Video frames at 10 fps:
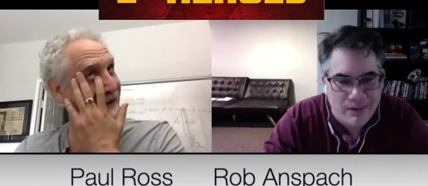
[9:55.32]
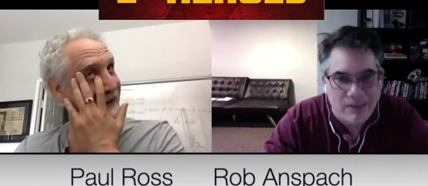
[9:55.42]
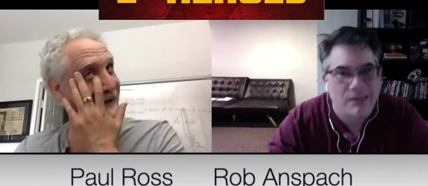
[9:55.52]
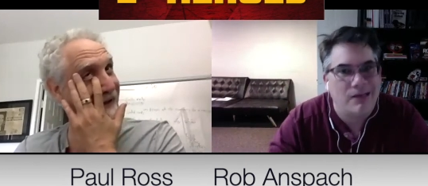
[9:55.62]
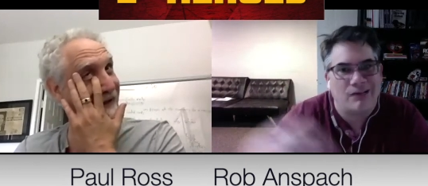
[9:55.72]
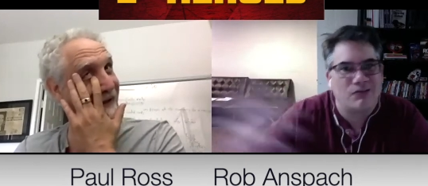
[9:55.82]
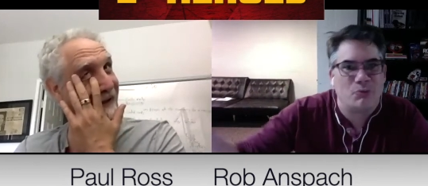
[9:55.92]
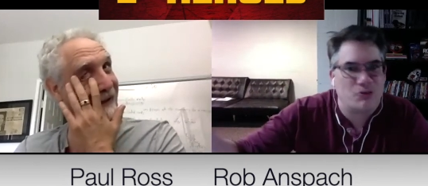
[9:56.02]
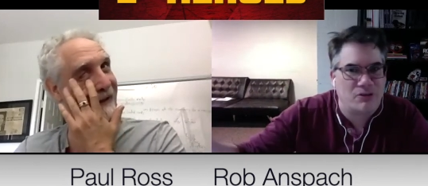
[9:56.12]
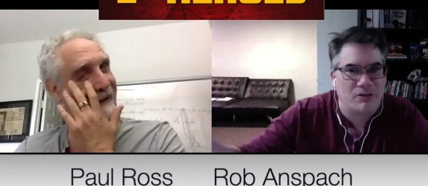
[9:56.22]
Speaker 1: customer
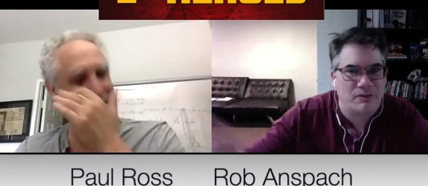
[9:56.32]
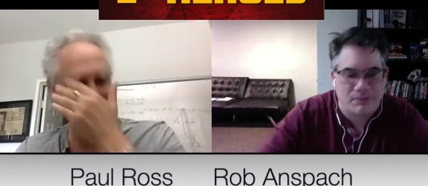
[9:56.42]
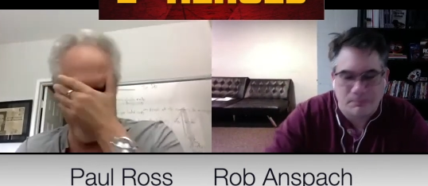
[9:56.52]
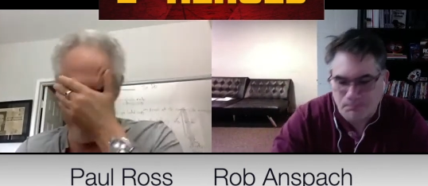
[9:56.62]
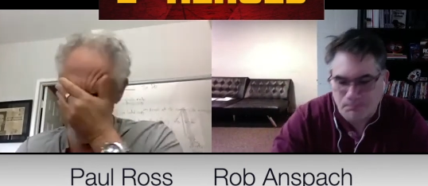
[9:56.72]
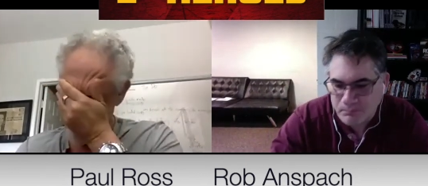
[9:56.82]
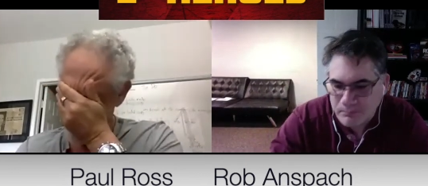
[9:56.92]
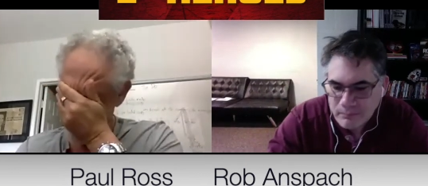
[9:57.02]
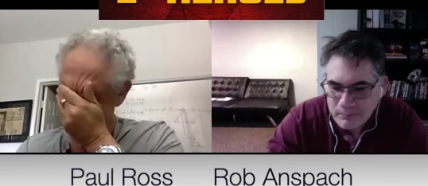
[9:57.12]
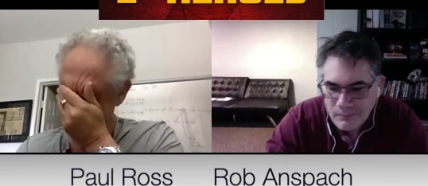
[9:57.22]
service,
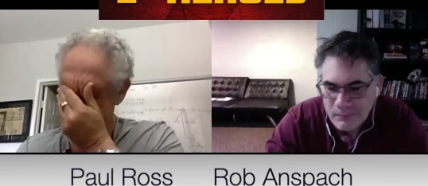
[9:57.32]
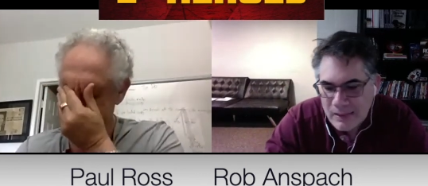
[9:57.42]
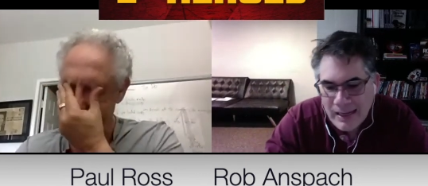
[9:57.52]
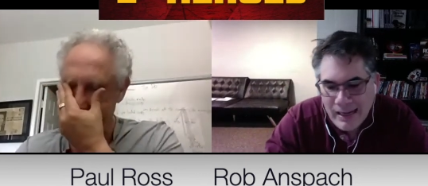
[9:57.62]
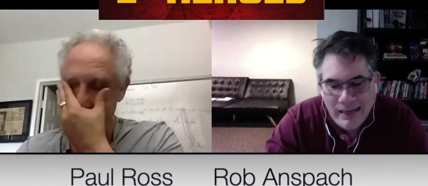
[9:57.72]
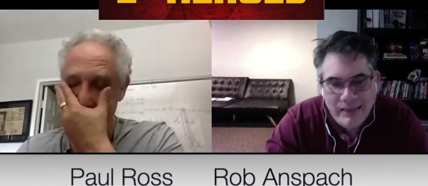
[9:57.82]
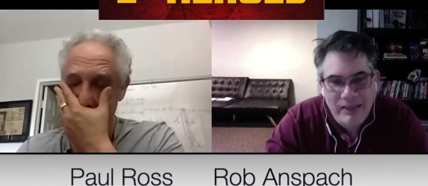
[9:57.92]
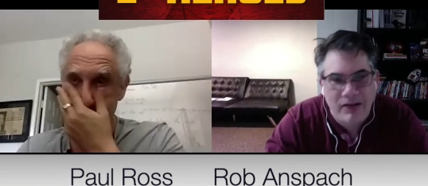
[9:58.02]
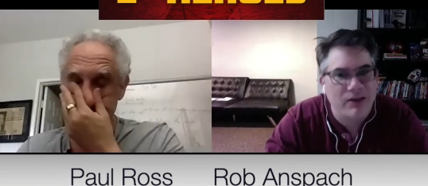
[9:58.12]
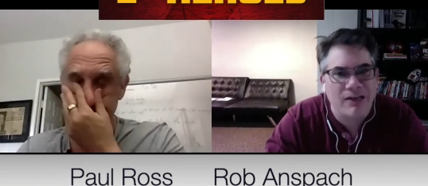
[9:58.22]
and you
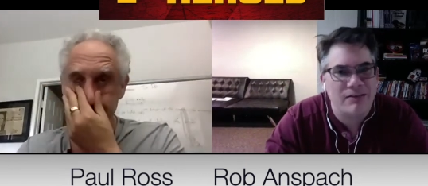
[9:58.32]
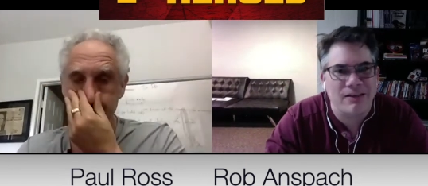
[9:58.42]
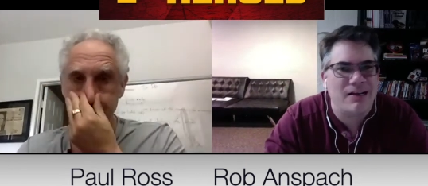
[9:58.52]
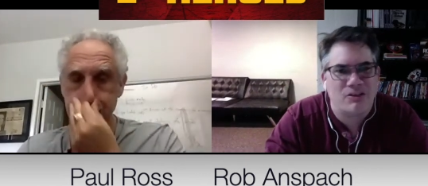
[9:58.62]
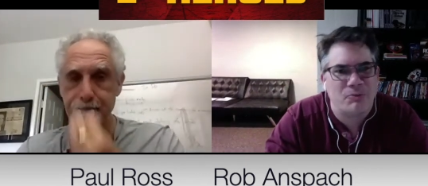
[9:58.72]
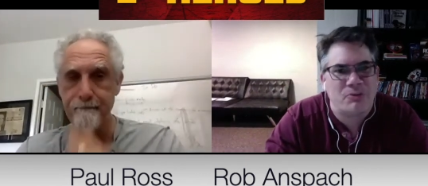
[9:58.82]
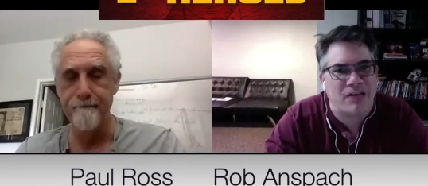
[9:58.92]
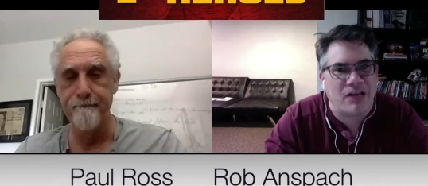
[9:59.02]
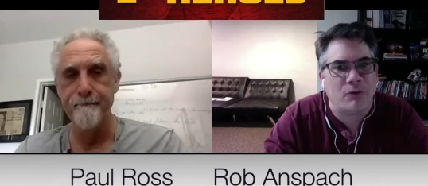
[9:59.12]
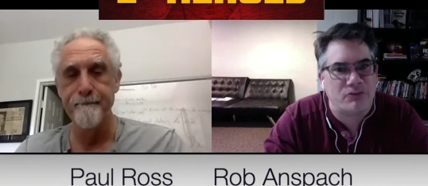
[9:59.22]
know, c- the customer's
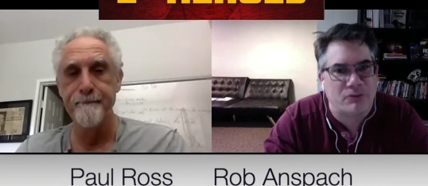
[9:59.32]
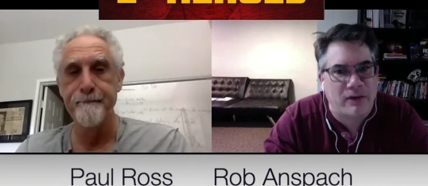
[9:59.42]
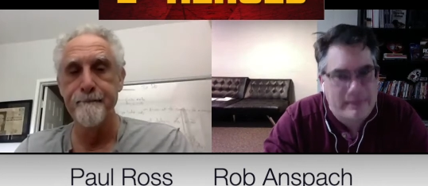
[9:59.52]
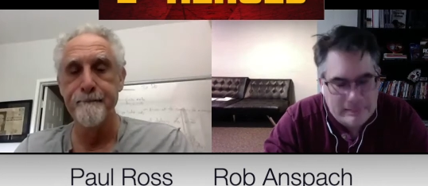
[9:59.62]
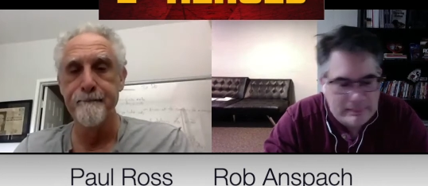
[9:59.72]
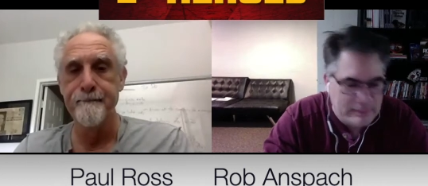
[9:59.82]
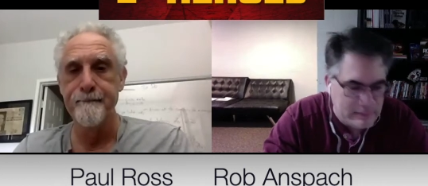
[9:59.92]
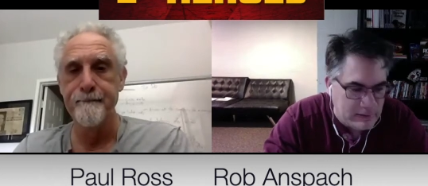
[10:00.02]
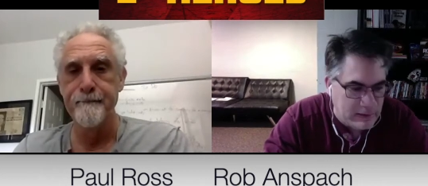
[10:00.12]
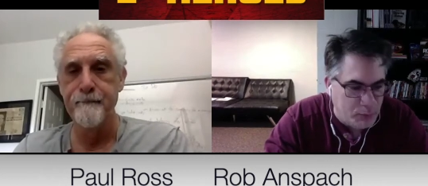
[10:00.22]
not always right.
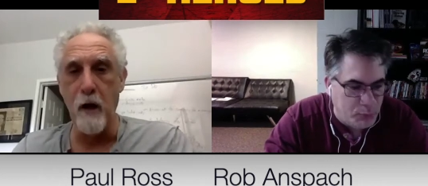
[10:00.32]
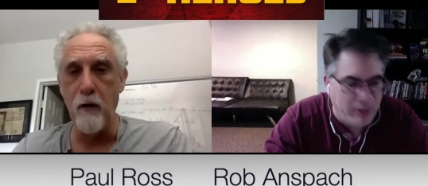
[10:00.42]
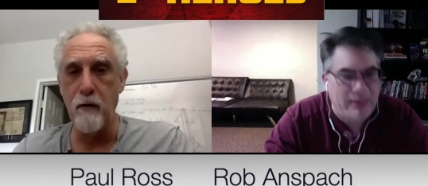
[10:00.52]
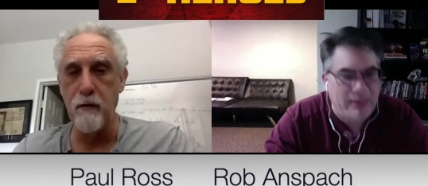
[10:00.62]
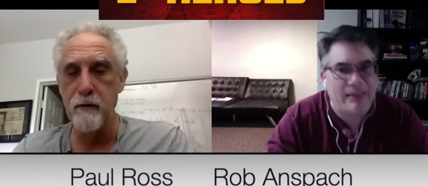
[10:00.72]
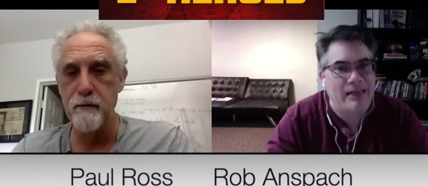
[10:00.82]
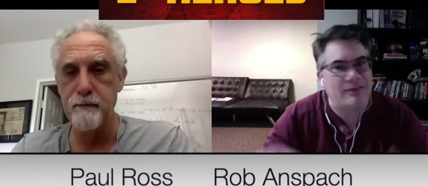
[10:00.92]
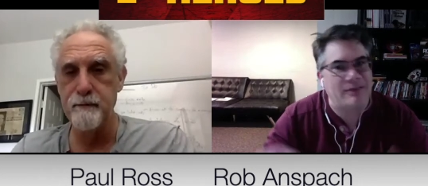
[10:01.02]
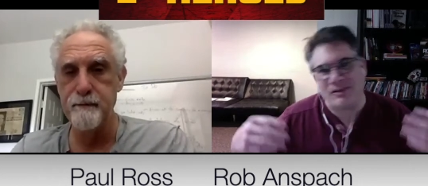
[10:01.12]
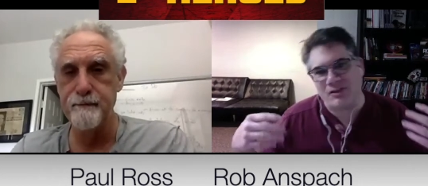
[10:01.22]
No, but it,
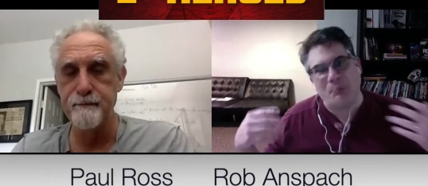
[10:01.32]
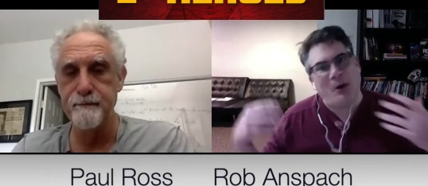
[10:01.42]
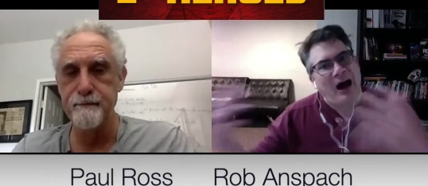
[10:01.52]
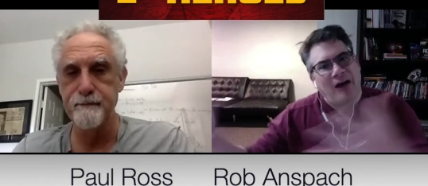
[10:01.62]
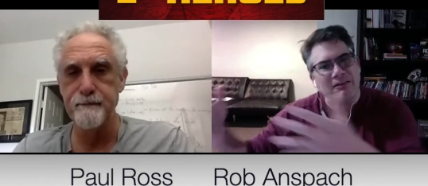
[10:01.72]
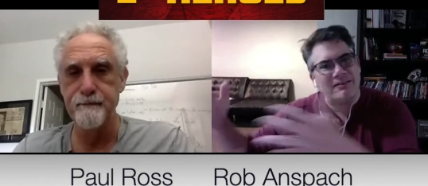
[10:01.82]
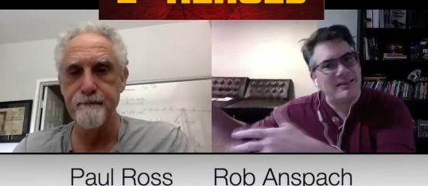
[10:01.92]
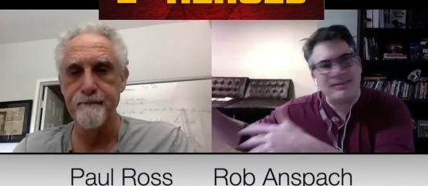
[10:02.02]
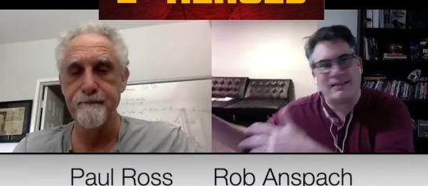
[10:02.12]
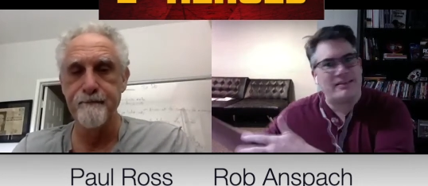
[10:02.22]
it's it's the
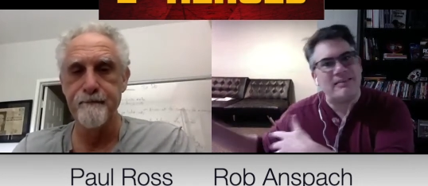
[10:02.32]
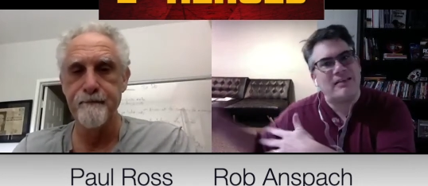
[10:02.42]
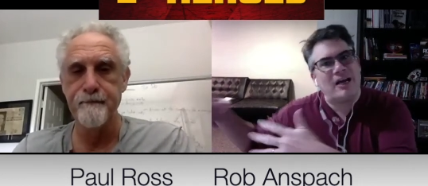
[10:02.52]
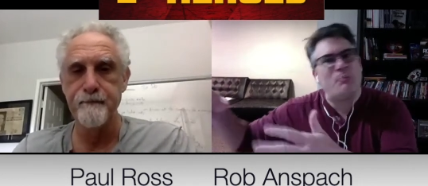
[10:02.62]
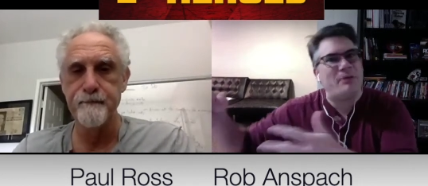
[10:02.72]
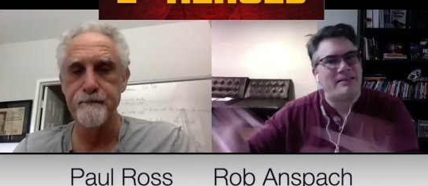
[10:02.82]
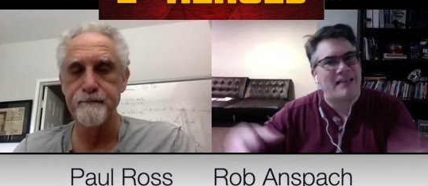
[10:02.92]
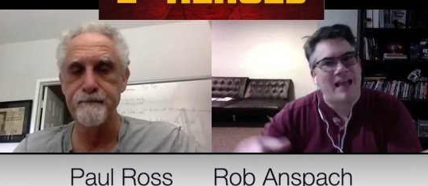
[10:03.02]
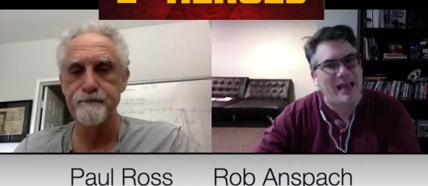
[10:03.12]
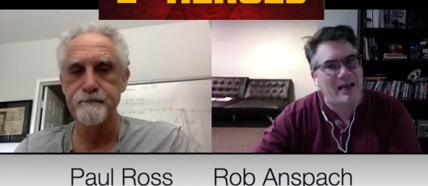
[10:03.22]
policies that these companies
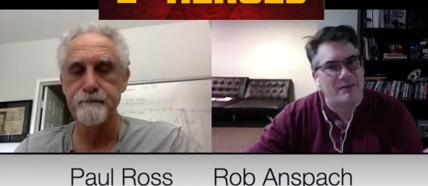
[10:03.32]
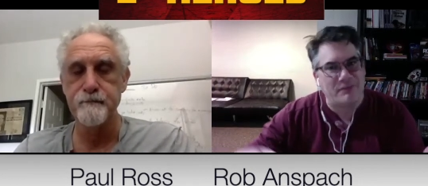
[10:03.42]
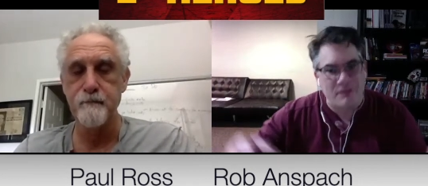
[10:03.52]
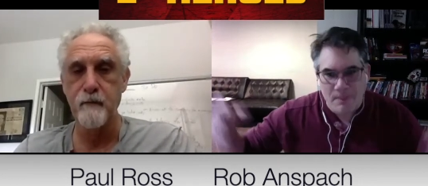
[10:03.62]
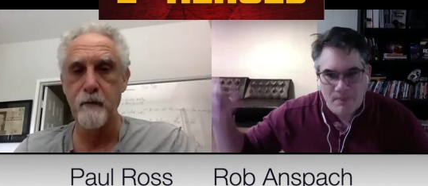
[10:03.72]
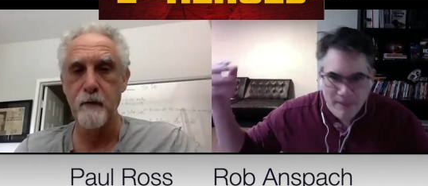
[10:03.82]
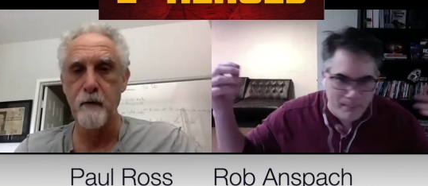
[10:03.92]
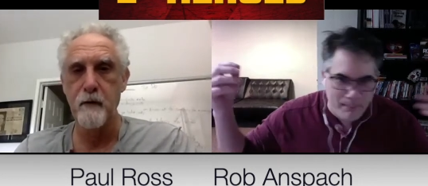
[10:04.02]
have that